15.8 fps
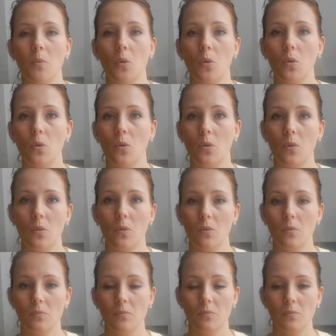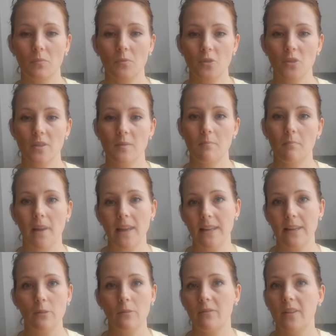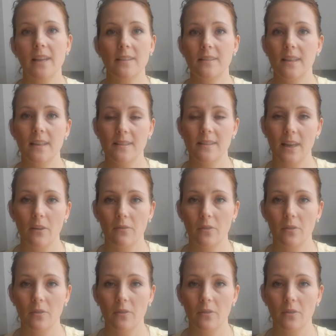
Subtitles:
or just make little faces out